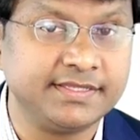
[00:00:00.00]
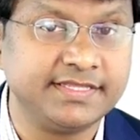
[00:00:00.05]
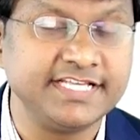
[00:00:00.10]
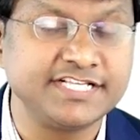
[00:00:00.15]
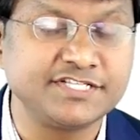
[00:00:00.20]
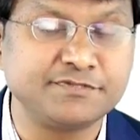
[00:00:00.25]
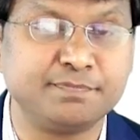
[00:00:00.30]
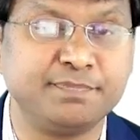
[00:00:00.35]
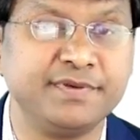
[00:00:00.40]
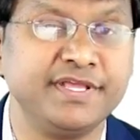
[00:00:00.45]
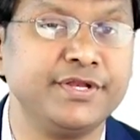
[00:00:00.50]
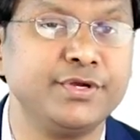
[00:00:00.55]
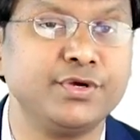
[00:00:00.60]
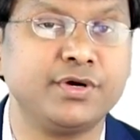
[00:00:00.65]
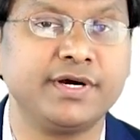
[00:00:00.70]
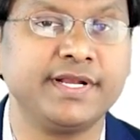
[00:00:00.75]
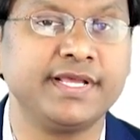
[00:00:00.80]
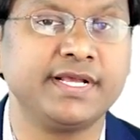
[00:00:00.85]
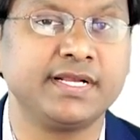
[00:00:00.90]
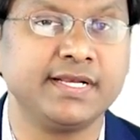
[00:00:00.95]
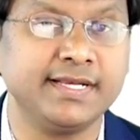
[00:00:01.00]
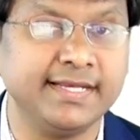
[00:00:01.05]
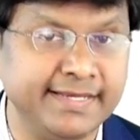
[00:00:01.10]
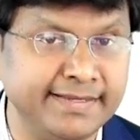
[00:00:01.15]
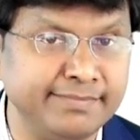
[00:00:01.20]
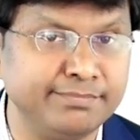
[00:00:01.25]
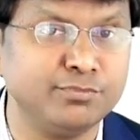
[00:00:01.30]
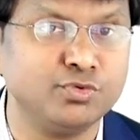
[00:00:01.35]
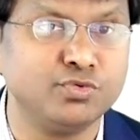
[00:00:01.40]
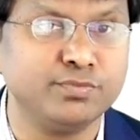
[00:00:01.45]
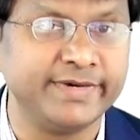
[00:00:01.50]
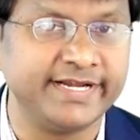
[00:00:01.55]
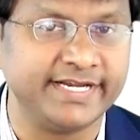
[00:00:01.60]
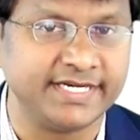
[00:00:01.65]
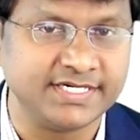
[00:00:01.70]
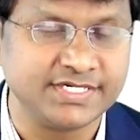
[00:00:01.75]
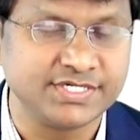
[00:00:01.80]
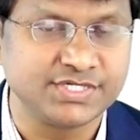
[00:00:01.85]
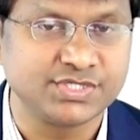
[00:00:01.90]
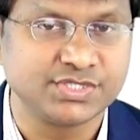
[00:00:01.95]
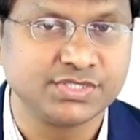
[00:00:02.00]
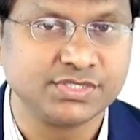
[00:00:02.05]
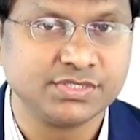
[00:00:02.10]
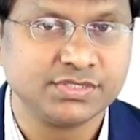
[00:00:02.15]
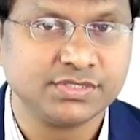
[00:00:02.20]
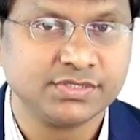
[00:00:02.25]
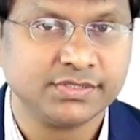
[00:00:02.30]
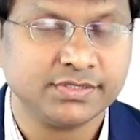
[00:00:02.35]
this periodic limb movements